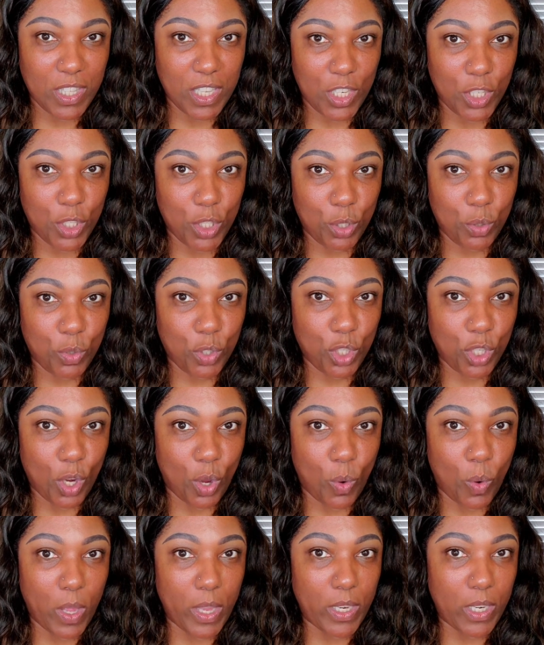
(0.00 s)
they do
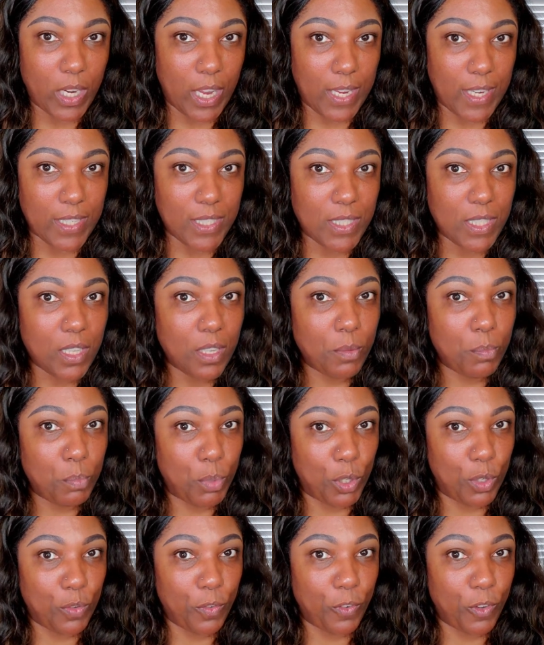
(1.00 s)
show a nice,
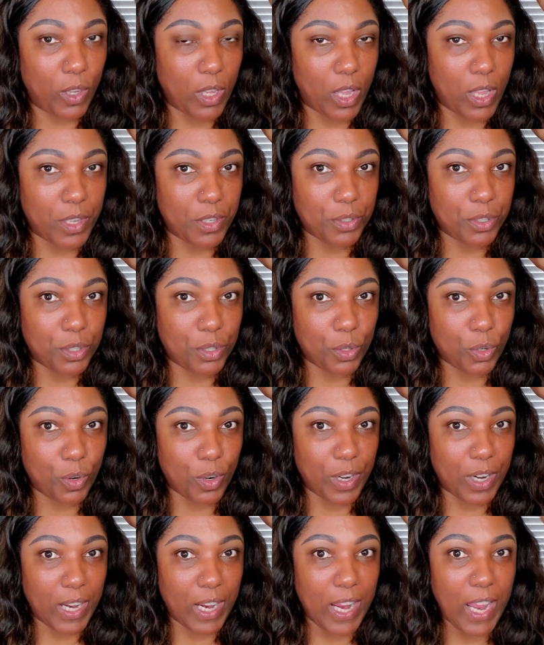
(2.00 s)
beautiful color
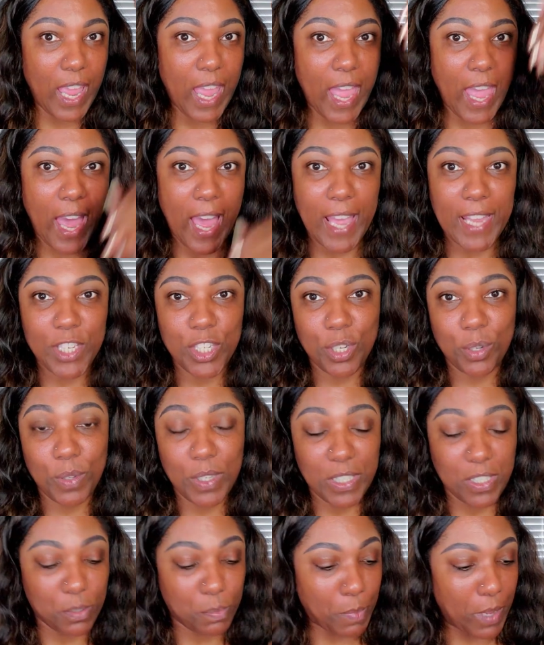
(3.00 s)
story. I don't
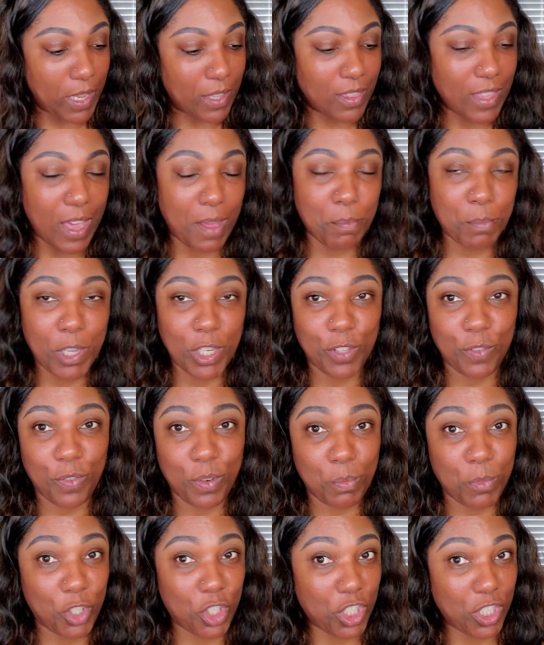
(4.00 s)
expect that much
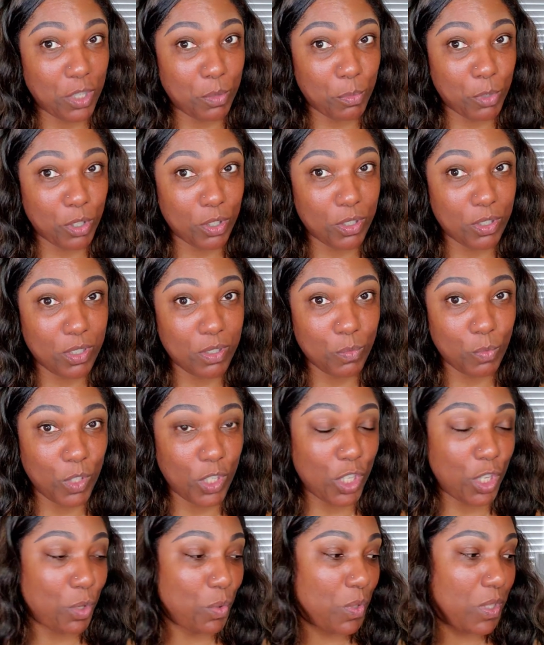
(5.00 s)
from the shimmers
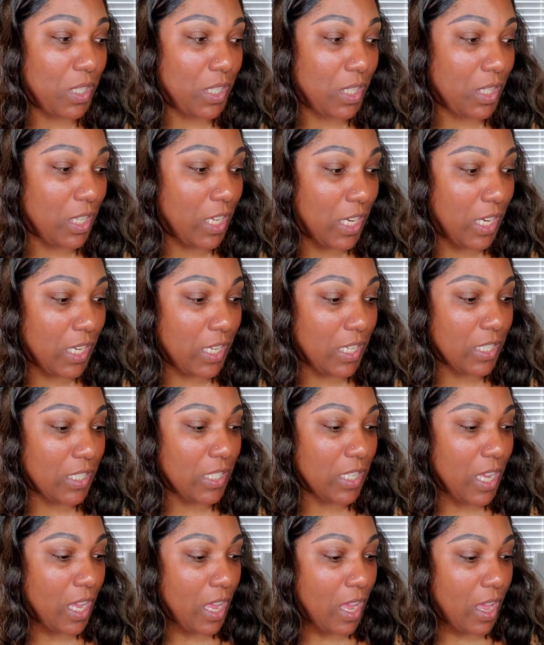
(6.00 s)
when using
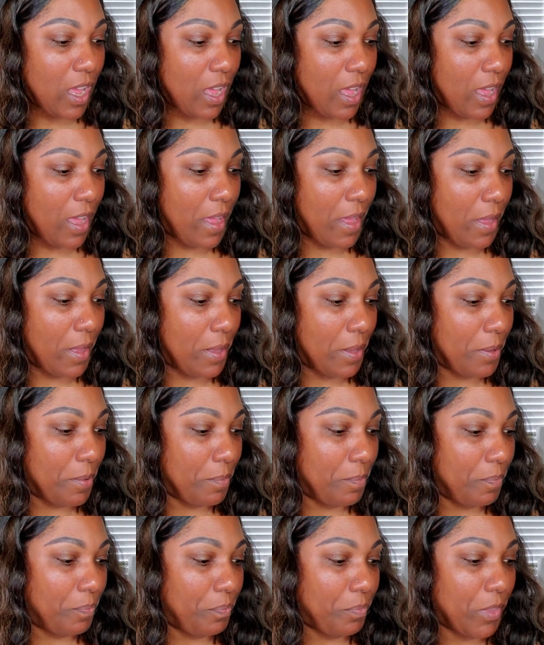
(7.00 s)
these
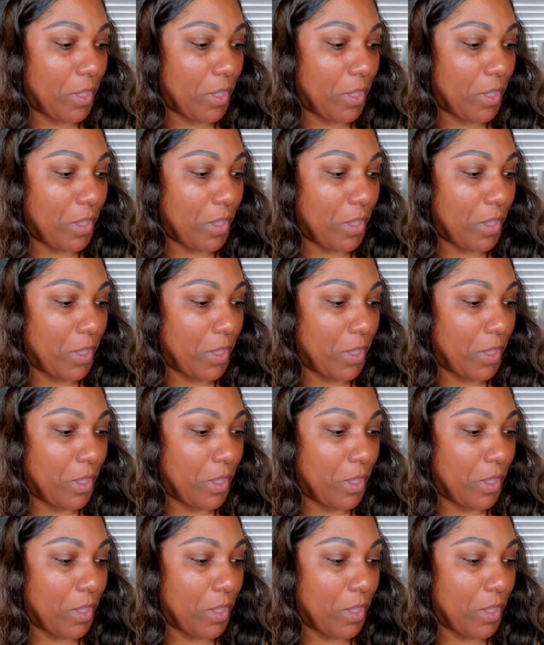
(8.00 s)
um,